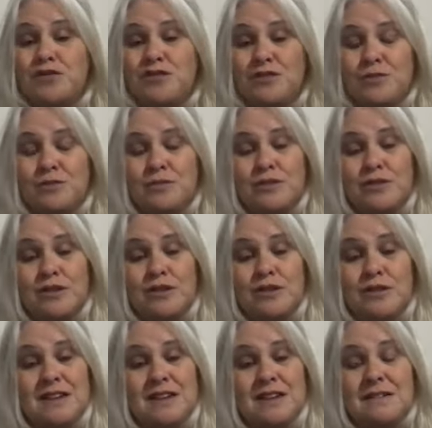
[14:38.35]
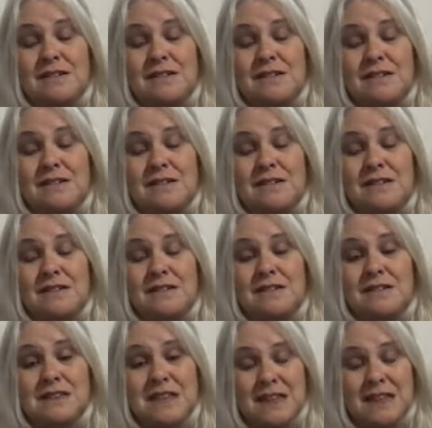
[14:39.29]
push through your heels
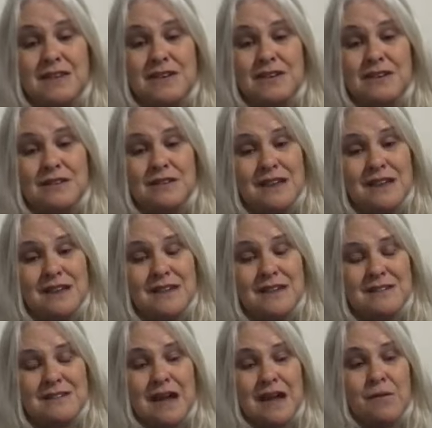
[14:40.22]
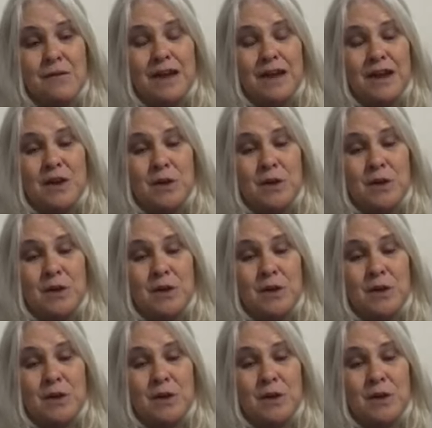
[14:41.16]
and lengthen your legs